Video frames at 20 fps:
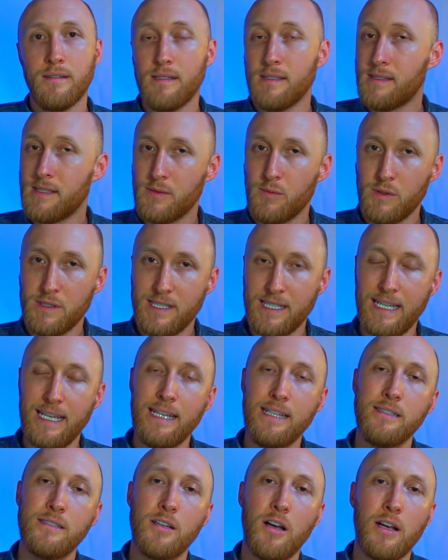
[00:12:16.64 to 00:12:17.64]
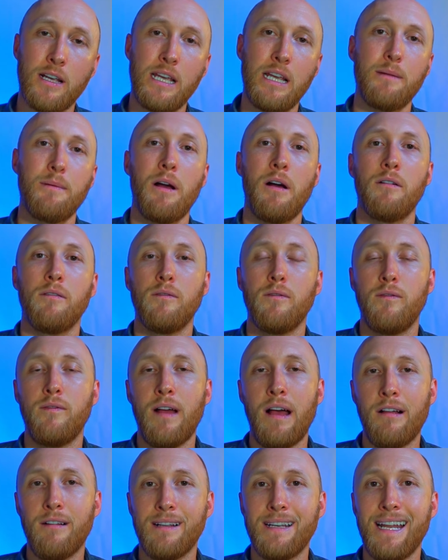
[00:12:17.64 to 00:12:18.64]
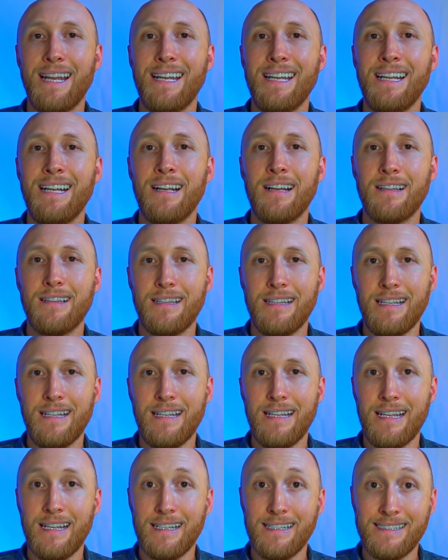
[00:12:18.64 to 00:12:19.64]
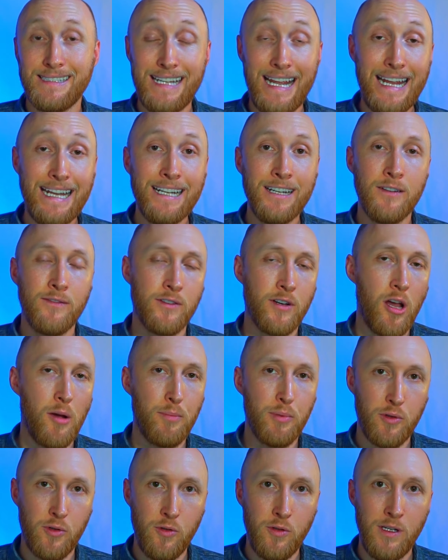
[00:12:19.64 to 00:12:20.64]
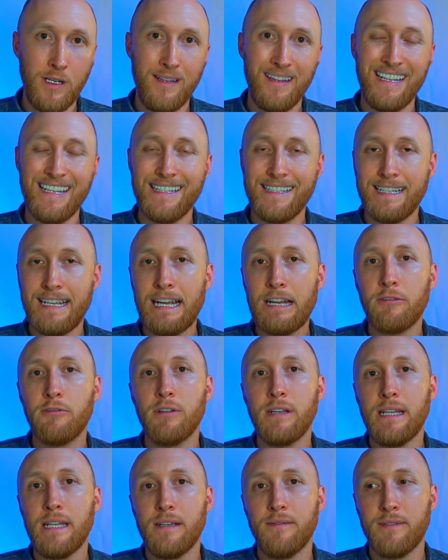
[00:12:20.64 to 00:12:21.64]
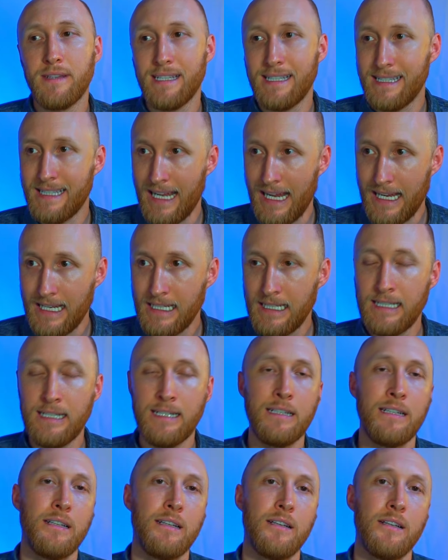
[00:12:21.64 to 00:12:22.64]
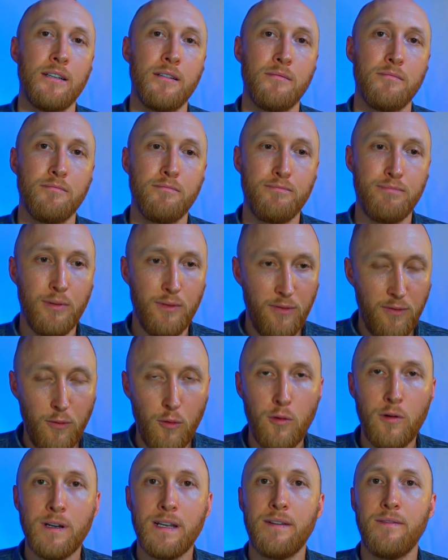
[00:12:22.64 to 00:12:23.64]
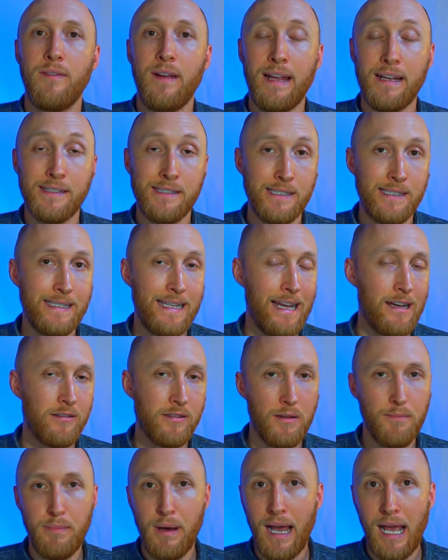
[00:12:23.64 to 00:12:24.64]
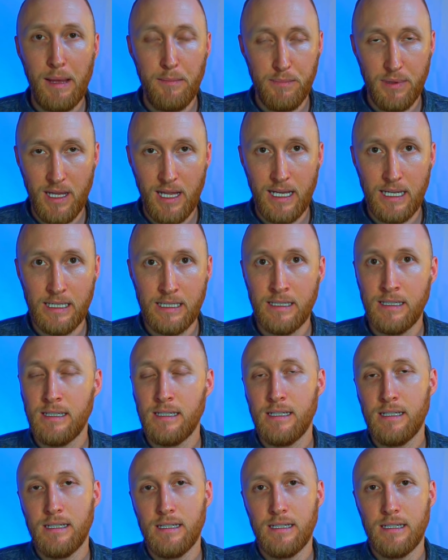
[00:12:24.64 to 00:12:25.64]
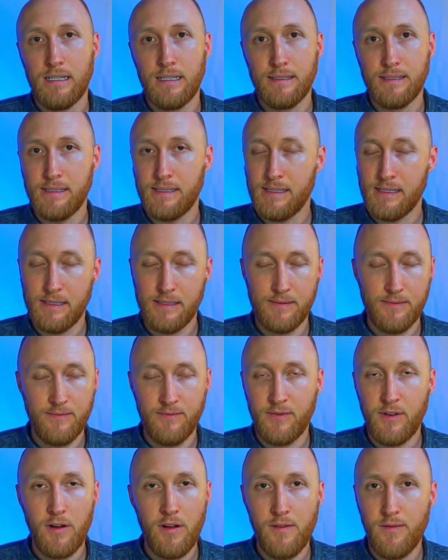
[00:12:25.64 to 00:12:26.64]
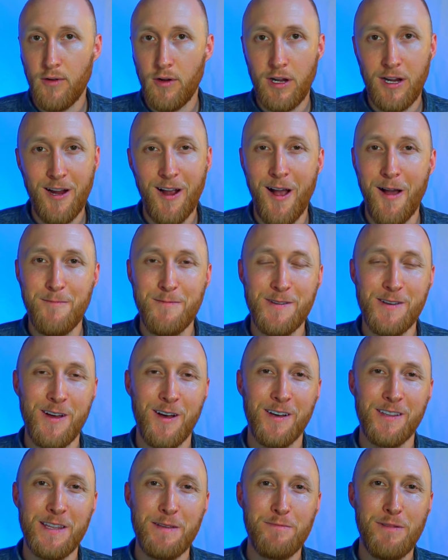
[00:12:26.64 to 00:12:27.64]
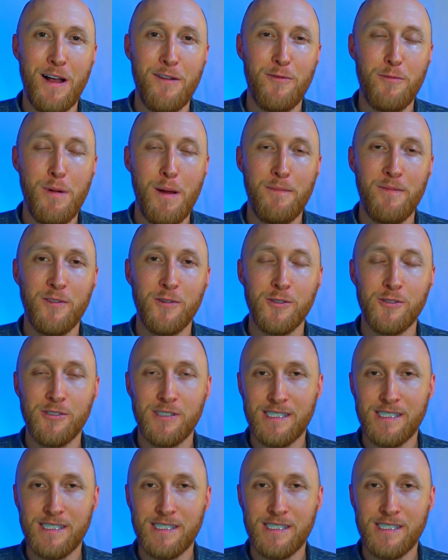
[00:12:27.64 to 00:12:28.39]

This is once again talking about validating the data of an opportunity, the integrity of the data before it advances down the pipeline. This is very, very common on the Platform App Builder